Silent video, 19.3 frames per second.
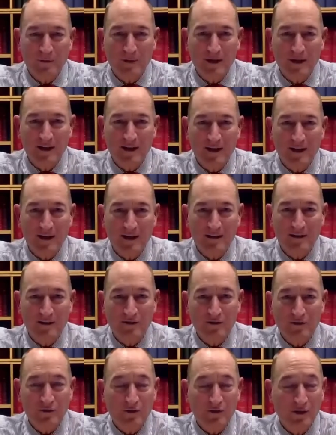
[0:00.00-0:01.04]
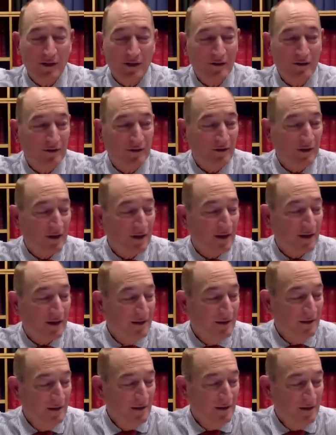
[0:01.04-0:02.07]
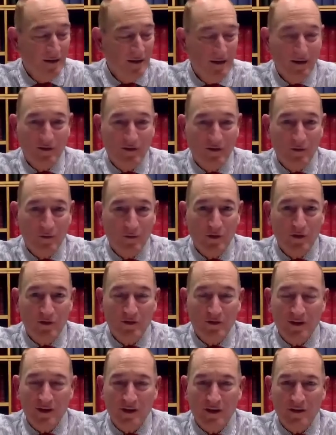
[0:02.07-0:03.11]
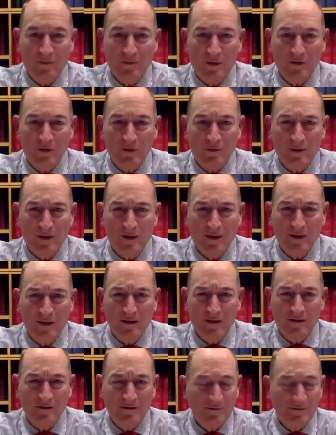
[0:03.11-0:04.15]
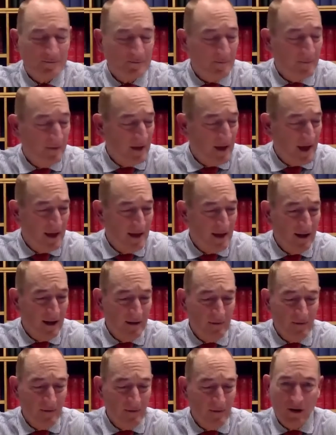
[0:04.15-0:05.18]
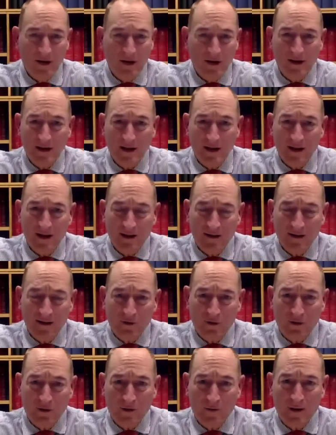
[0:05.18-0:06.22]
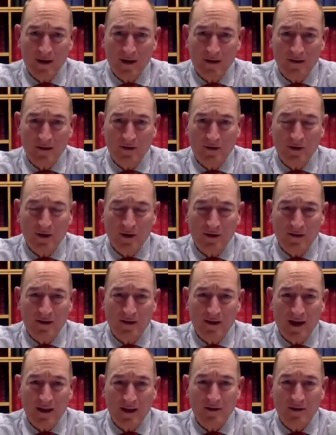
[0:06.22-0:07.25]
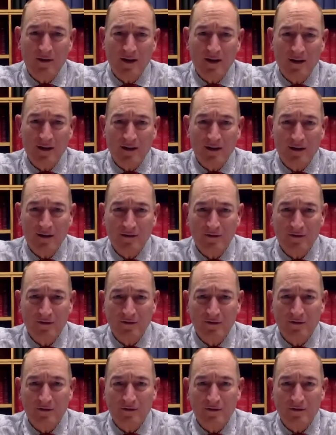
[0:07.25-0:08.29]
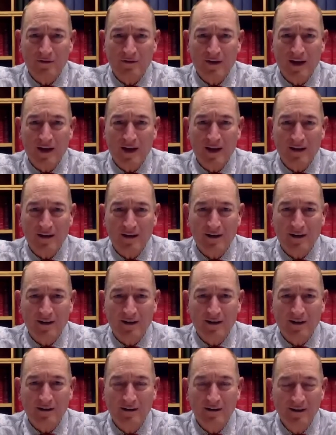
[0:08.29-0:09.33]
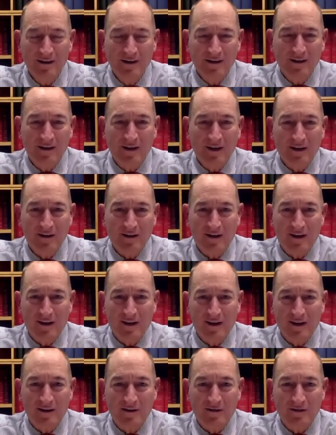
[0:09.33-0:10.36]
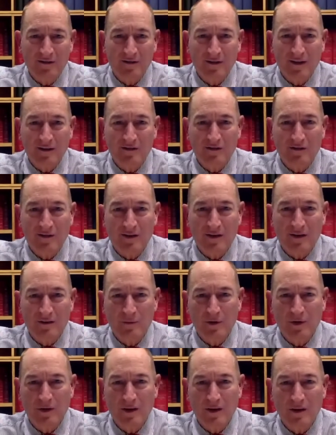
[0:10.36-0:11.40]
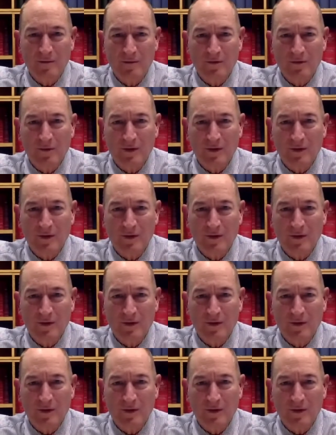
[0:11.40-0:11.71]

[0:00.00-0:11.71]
being uh, destroyed is uh, is the worst thing you could possibly think of. And um, oh, and now they're talking about doing it to the other end of the scale. You know the the elderly. Let's let's uh, murder them as